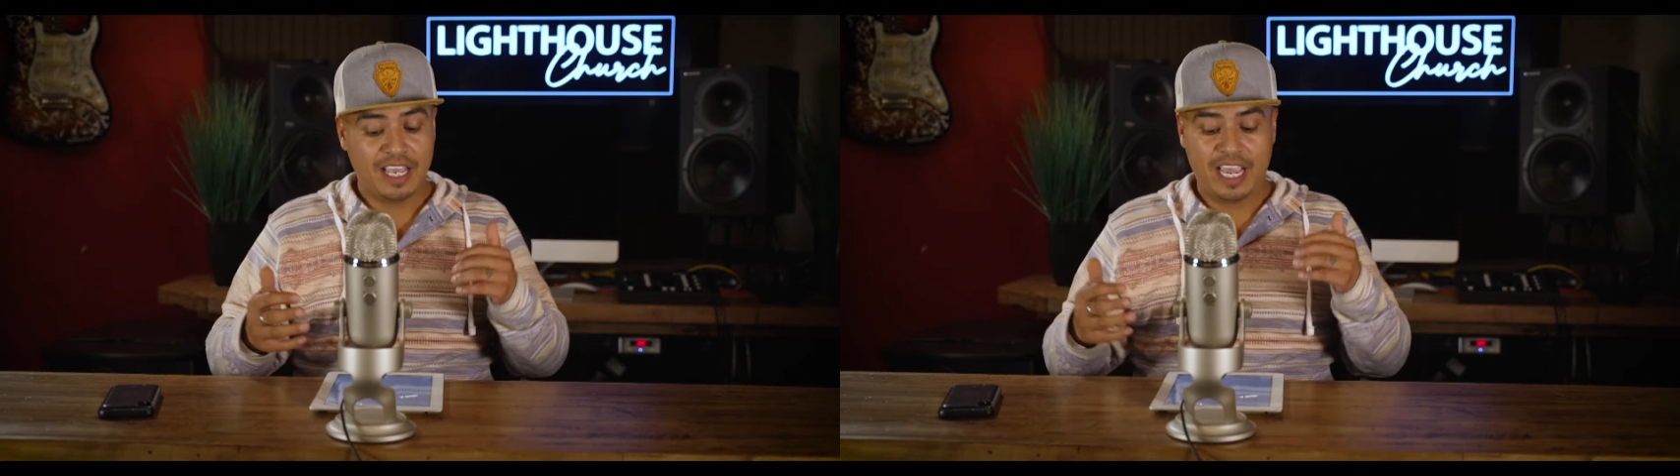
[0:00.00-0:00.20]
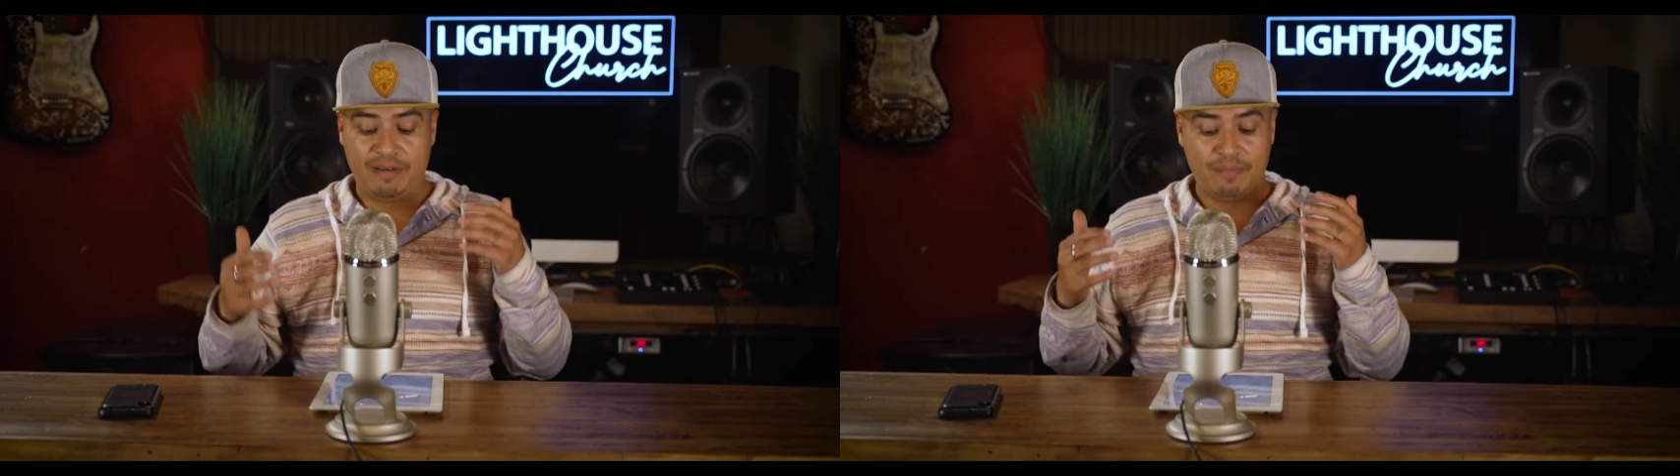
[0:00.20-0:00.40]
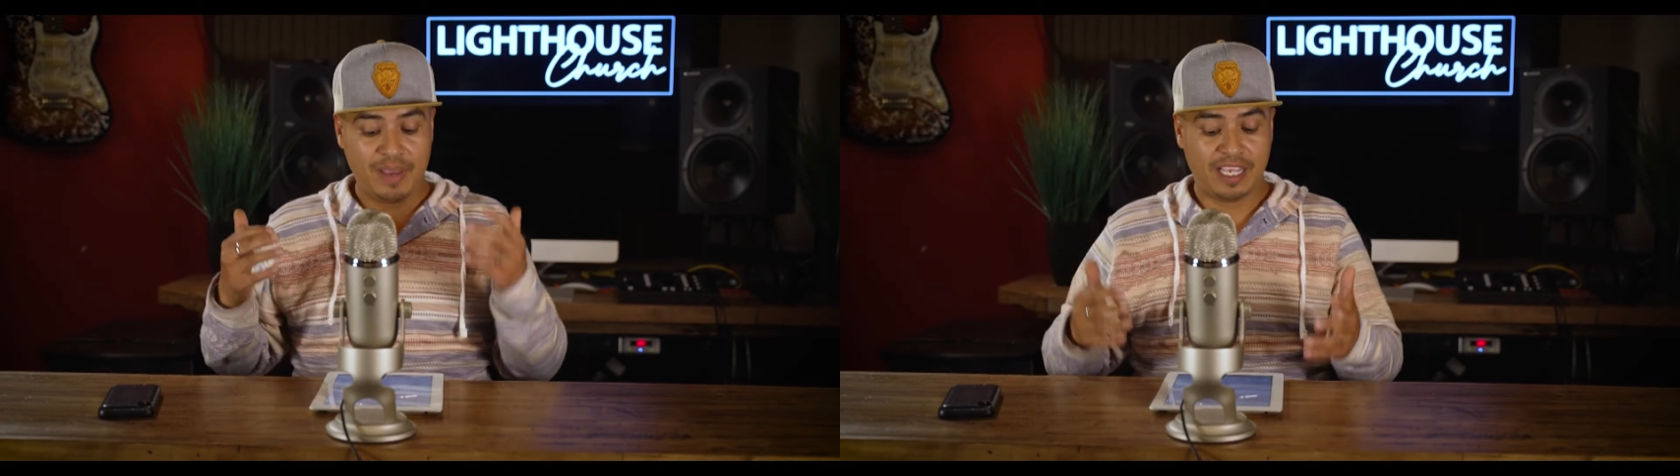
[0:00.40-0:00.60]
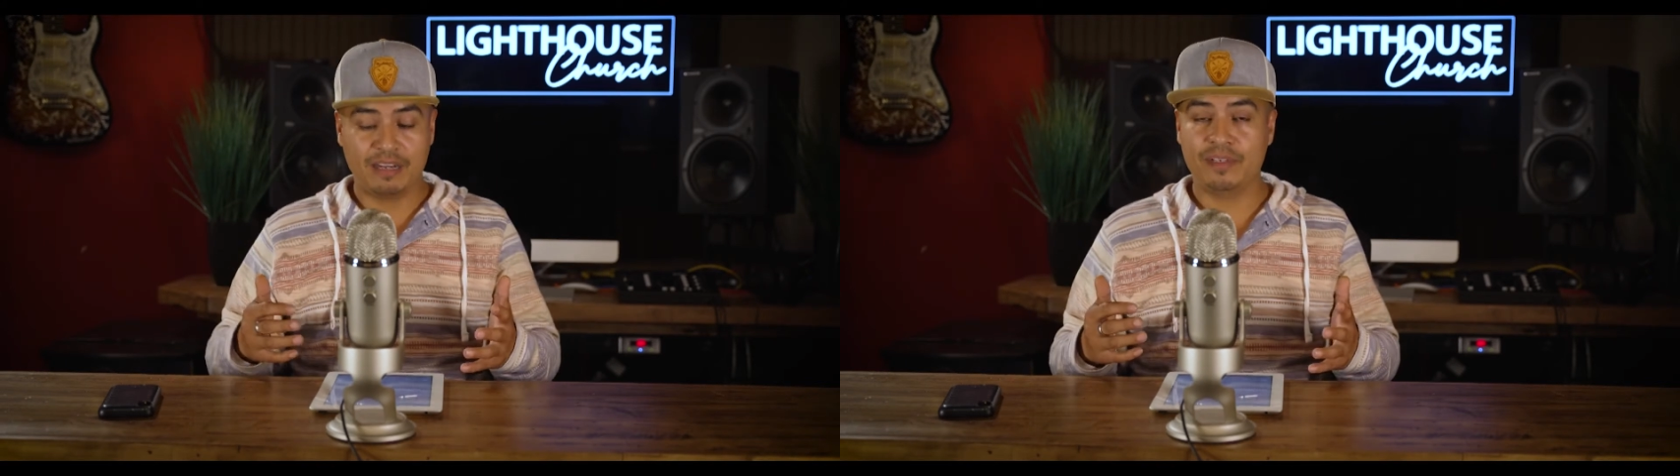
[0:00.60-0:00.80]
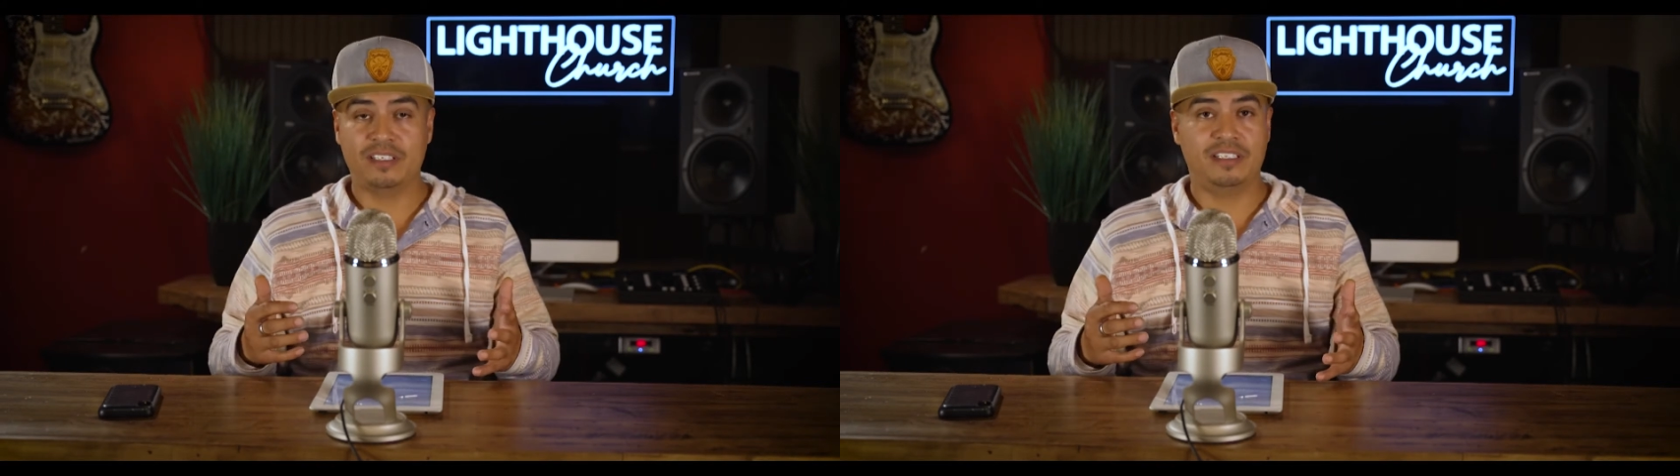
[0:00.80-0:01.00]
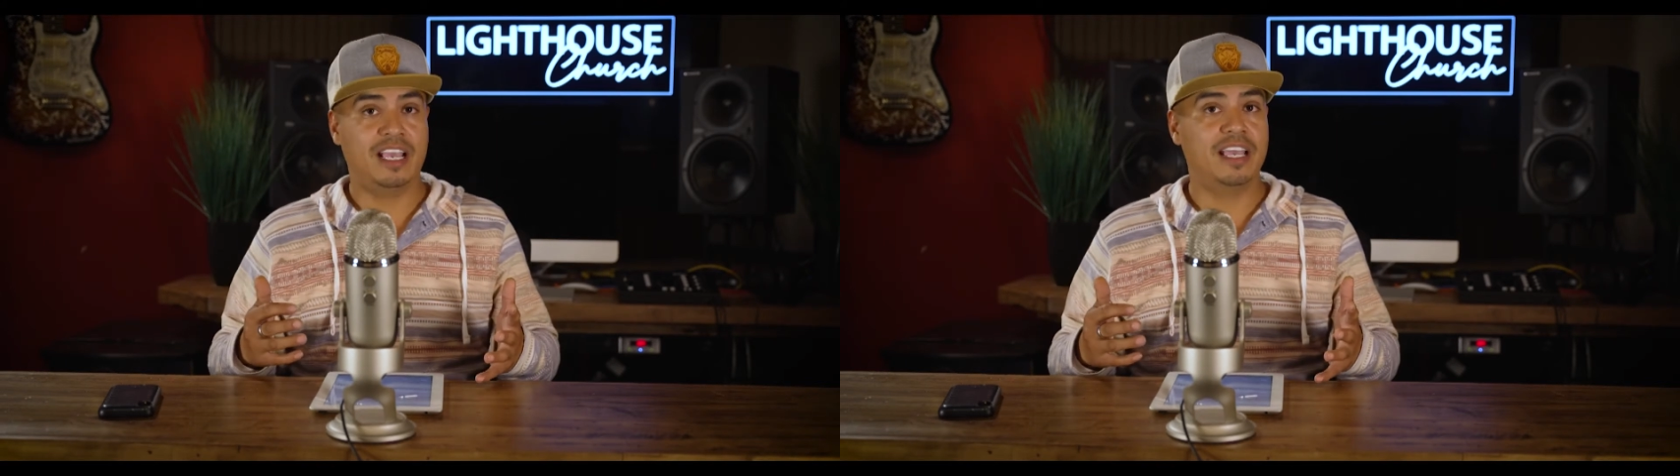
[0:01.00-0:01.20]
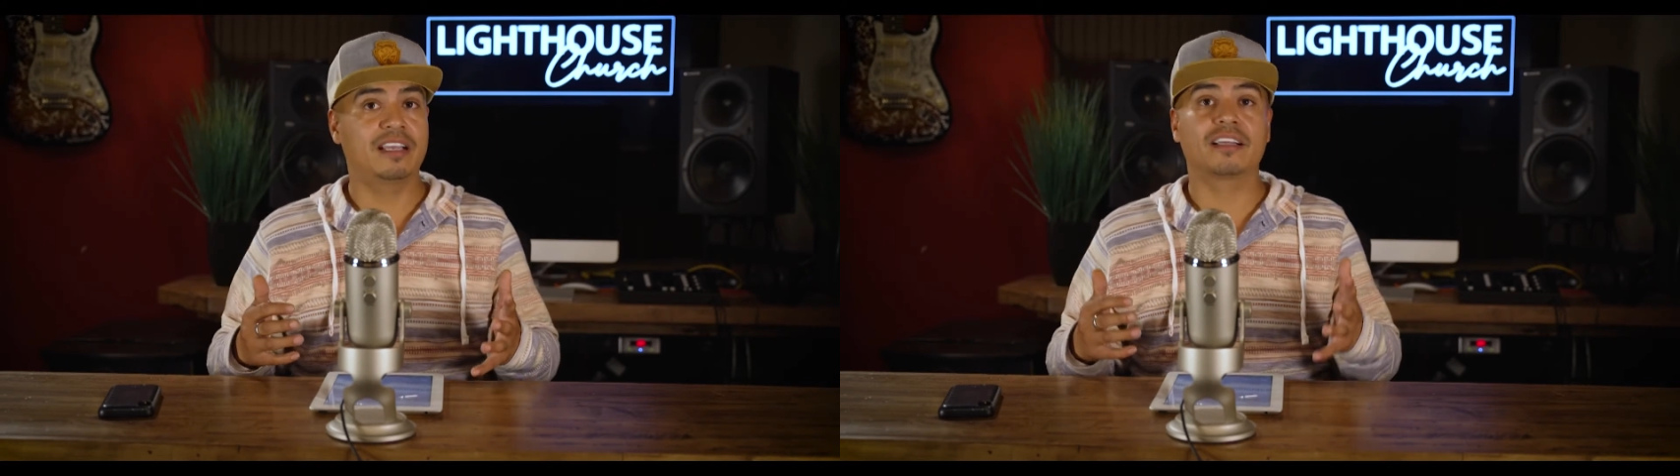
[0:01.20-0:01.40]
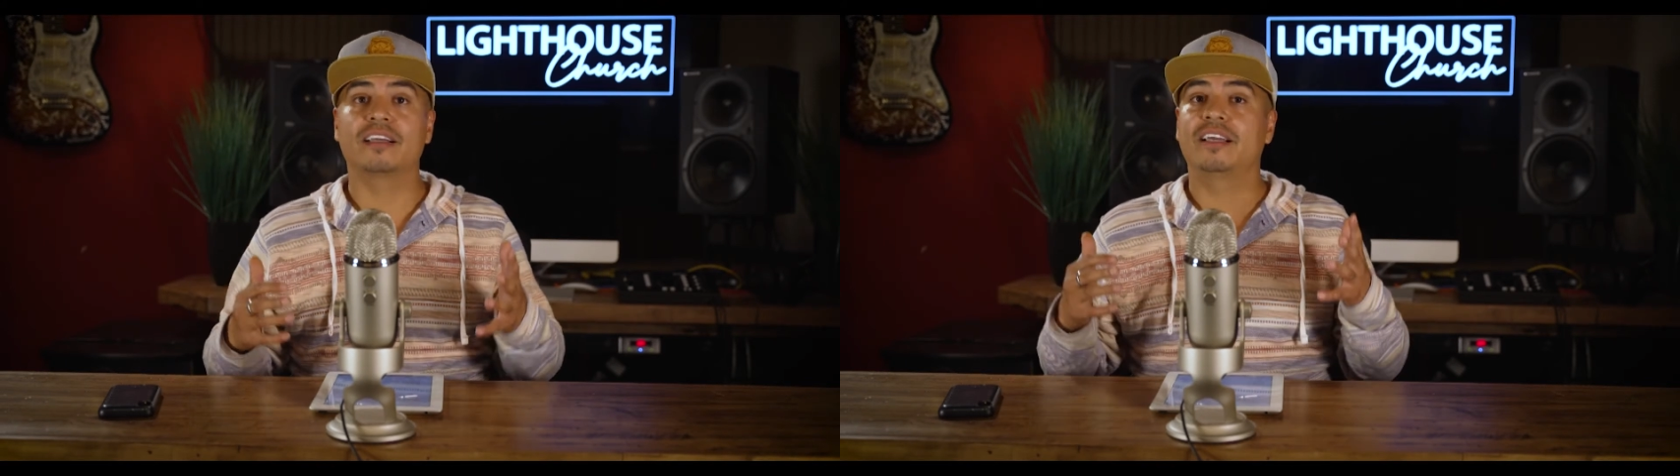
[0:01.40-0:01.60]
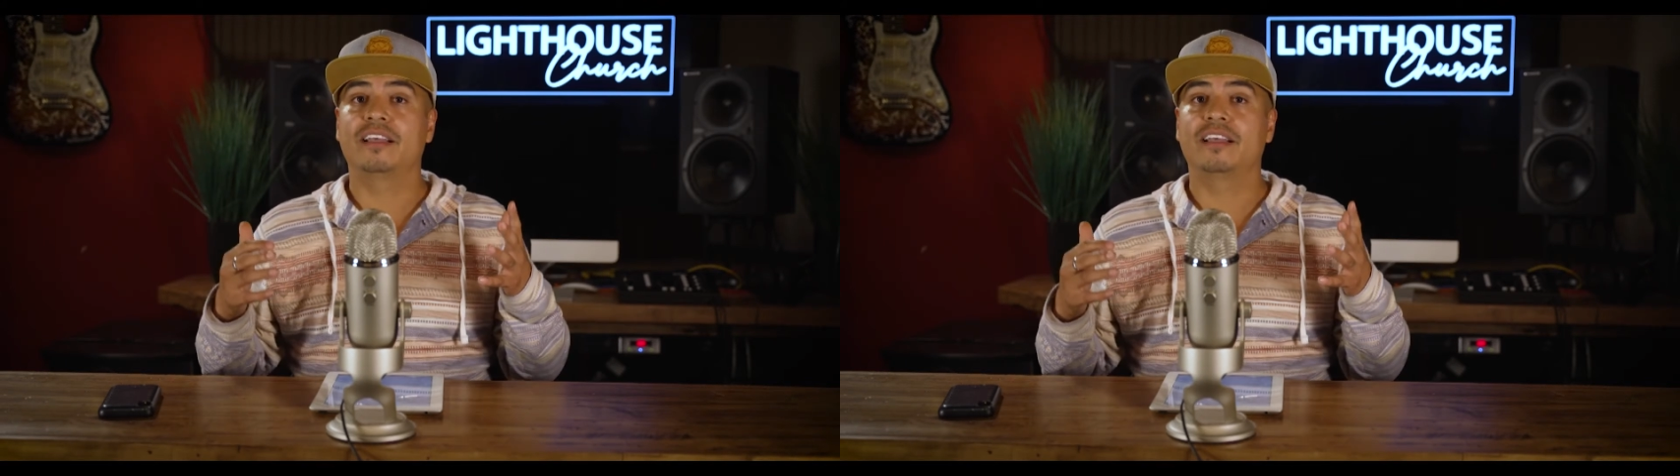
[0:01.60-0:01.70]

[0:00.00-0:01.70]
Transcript: and making a mistake